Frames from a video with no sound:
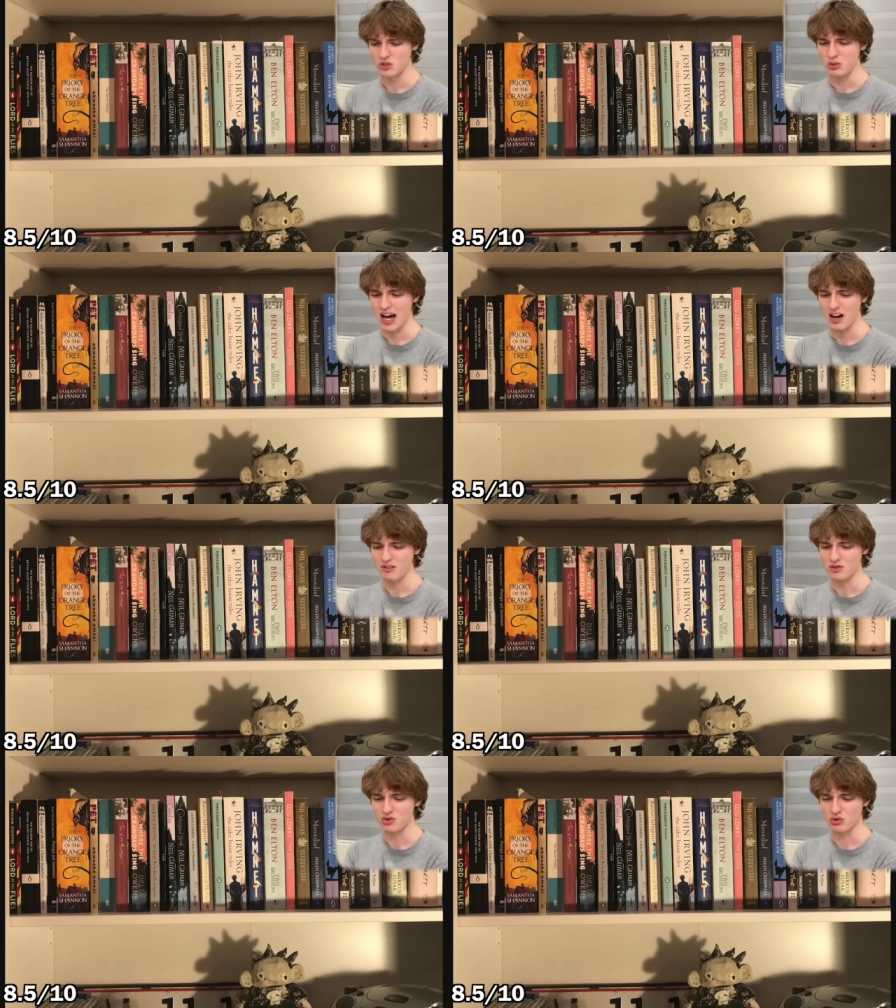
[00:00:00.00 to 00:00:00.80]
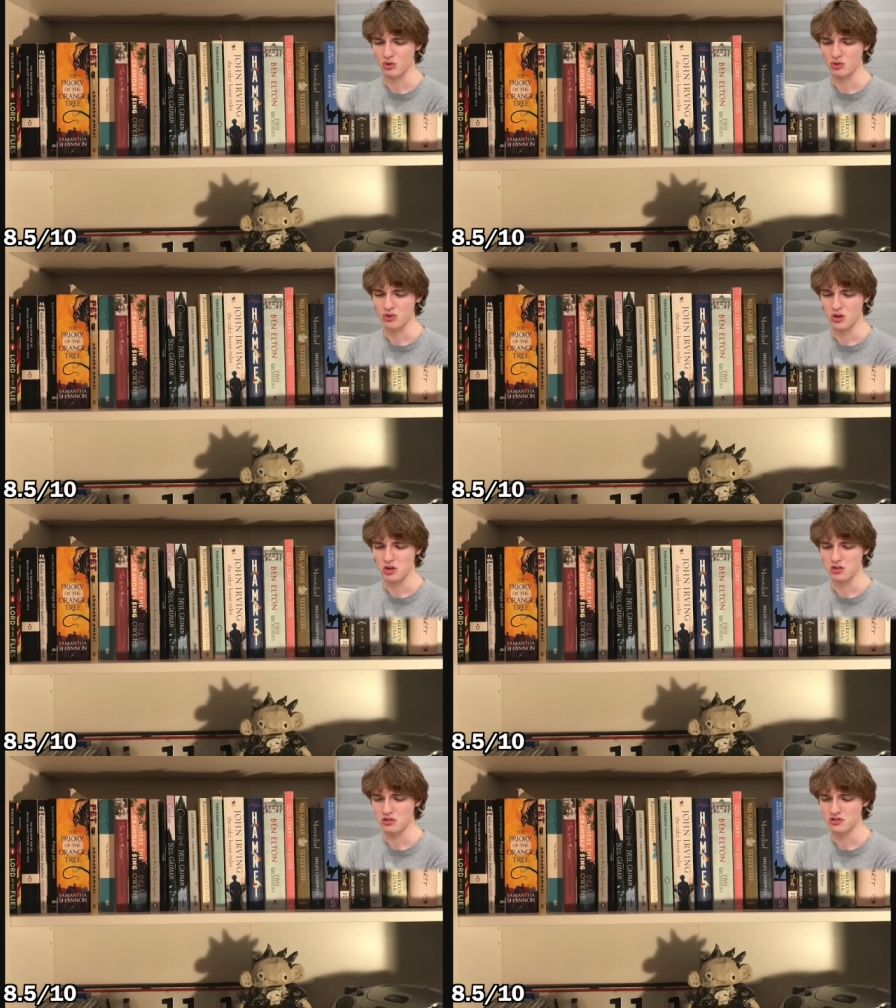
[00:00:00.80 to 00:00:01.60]
You have troll
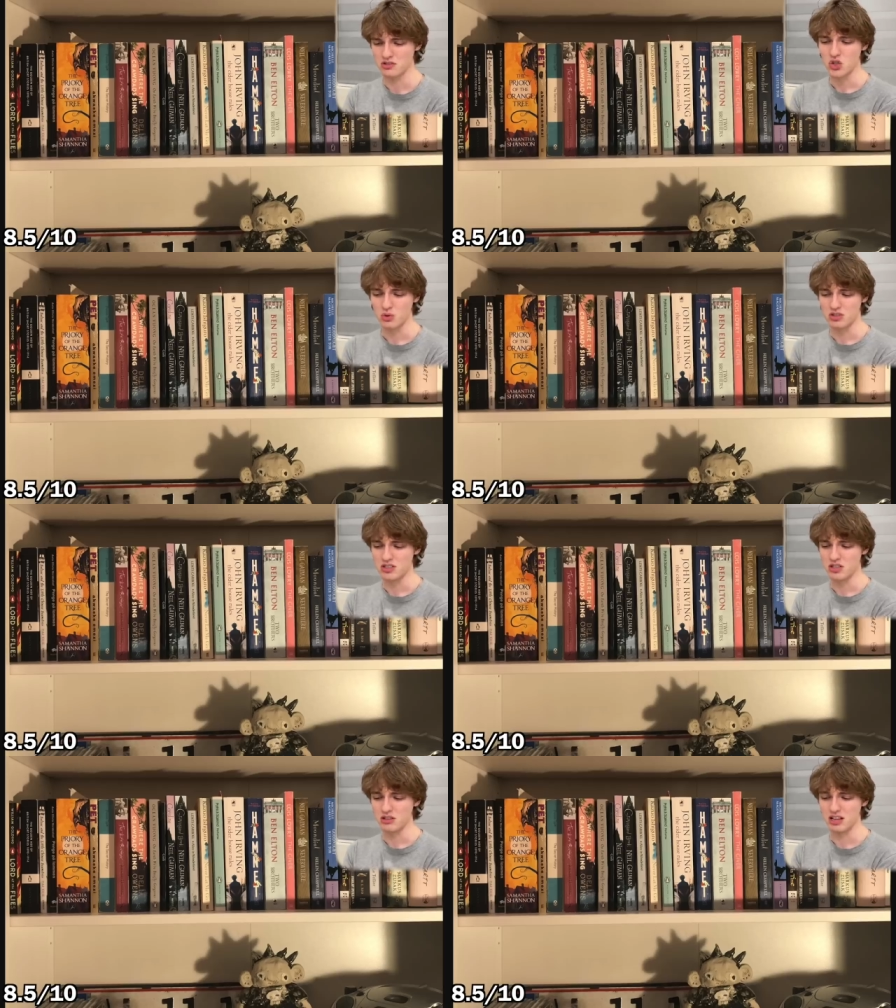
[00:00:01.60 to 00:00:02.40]
dolls, you steal